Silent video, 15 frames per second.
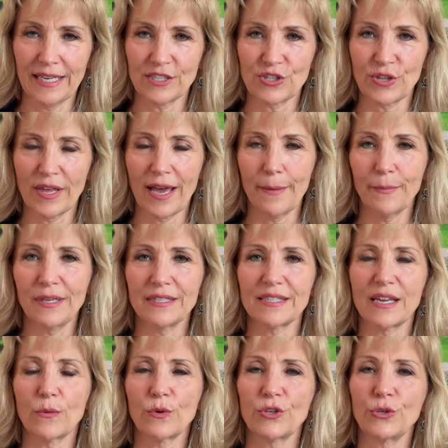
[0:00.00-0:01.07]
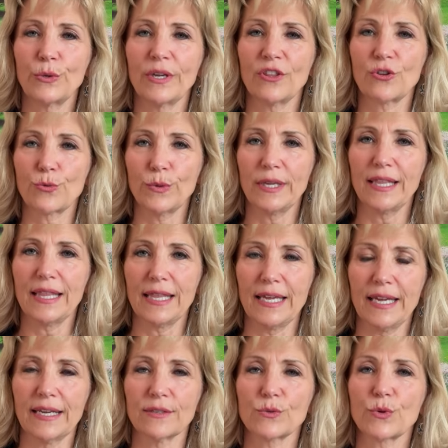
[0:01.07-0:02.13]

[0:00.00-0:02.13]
So that means that we're doing three things.